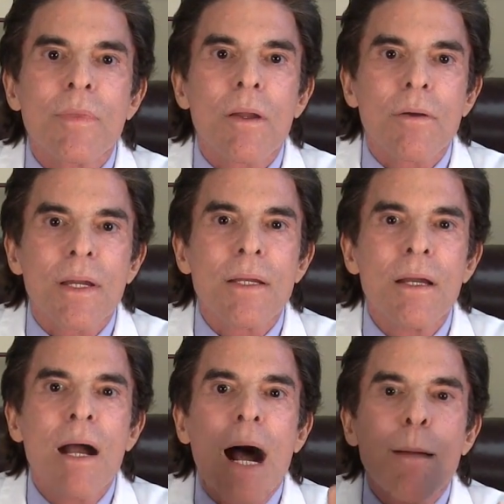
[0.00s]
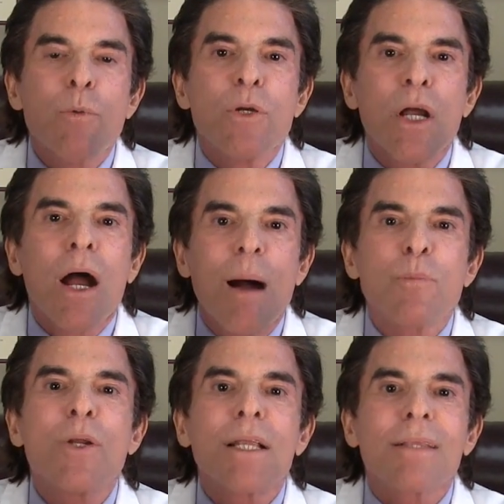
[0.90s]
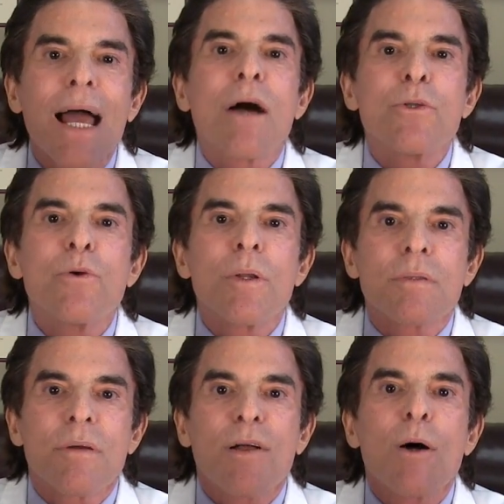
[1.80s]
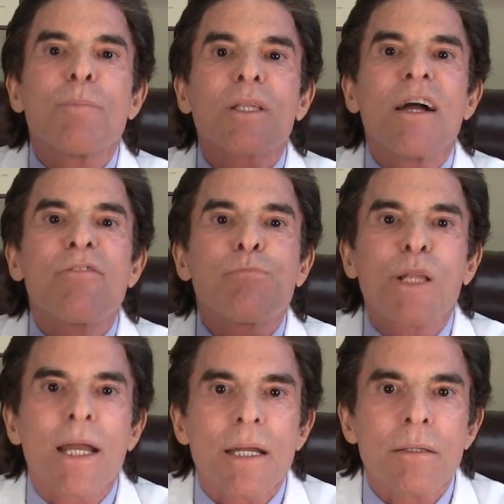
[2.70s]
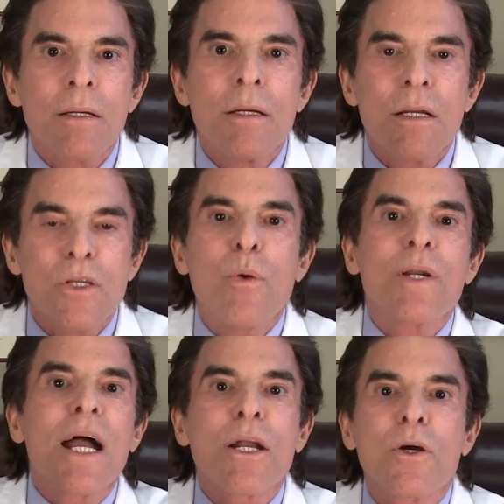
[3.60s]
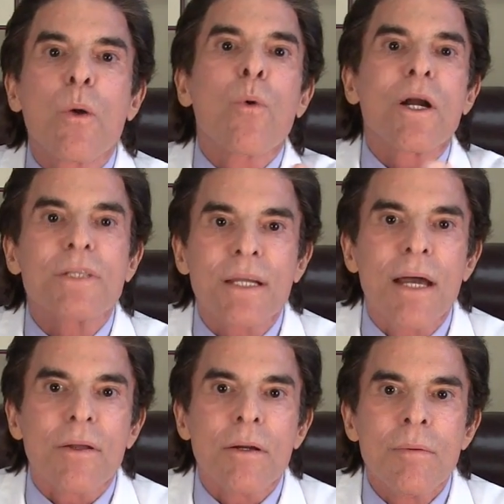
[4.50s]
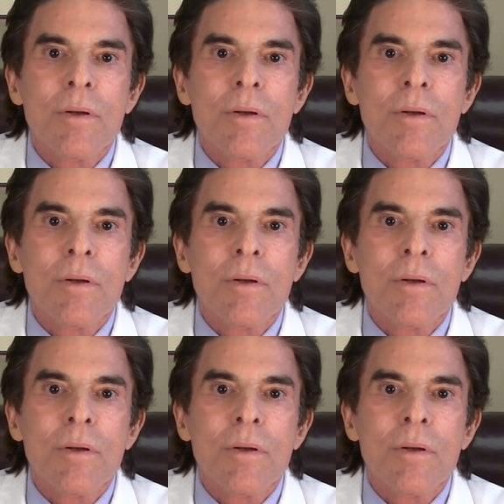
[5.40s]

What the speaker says: Okay? I'm going to allow you to develop a life plan. You and I are going to work together.